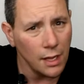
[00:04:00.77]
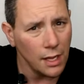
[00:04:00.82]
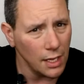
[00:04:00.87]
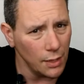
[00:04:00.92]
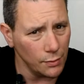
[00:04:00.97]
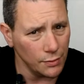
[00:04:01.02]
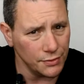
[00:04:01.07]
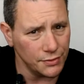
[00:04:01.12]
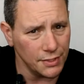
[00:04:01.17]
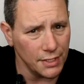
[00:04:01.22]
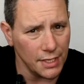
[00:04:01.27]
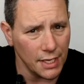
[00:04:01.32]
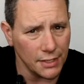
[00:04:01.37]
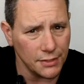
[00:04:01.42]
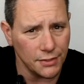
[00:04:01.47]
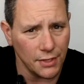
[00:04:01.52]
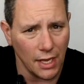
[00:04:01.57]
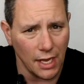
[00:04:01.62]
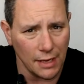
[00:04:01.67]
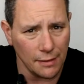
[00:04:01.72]
And we'll see you
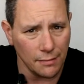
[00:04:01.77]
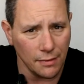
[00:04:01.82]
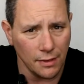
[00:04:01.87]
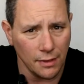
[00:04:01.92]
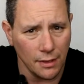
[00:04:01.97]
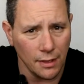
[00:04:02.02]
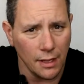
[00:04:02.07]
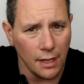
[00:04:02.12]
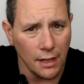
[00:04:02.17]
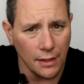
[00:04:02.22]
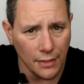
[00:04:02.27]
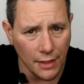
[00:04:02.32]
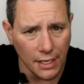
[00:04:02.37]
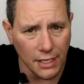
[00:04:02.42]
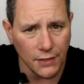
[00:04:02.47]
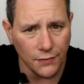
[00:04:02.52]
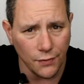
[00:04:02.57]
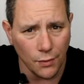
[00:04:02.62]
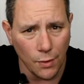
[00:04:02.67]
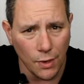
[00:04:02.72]
next time.
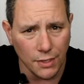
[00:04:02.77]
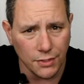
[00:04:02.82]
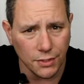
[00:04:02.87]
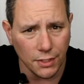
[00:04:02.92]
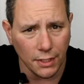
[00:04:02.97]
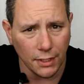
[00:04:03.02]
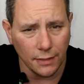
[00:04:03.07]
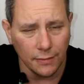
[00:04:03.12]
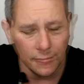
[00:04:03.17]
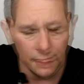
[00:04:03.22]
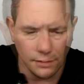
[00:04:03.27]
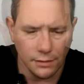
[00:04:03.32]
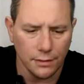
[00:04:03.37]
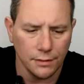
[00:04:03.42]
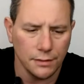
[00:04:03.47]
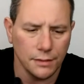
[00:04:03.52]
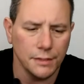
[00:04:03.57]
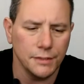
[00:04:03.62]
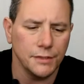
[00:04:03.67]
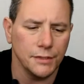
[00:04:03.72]
Thank you for watching.
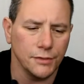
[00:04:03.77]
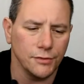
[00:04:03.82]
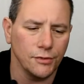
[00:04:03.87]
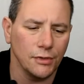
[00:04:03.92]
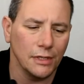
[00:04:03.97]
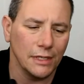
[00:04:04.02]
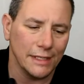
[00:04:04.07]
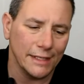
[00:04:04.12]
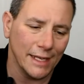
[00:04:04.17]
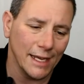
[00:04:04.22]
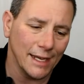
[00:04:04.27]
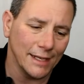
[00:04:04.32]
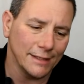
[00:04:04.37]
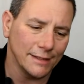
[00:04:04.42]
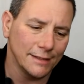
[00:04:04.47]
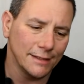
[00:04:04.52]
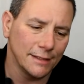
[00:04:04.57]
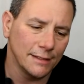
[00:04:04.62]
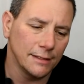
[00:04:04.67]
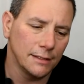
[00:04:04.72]
This is really
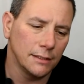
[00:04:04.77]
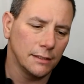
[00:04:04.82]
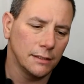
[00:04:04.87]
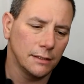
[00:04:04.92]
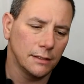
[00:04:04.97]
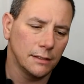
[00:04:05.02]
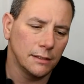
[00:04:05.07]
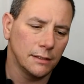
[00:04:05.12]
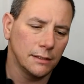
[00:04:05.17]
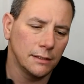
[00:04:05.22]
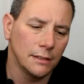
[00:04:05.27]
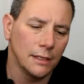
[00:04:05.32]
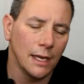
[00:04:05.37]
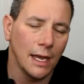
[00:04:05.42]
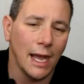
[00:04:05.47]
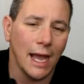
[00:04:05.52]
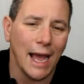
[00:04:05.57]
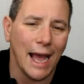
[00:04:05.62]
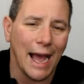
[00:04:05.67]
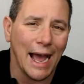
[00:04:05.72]
nice.
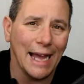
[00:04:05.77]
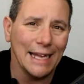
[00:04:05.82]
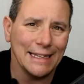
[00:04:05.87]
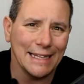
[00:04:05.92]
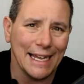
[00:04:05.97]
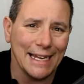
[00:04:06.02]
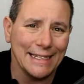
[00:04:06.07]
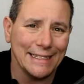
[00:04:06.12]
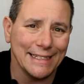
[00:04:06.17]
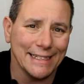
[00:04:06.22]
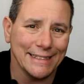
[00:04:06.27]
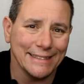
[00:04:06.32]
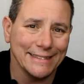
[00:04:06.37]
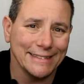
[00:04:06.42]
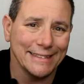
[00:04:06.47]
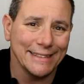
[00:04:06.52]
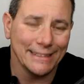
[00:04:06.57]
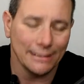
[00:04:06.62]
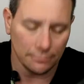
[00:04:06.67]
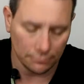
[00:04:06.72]
I like
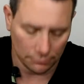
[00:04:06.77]
this.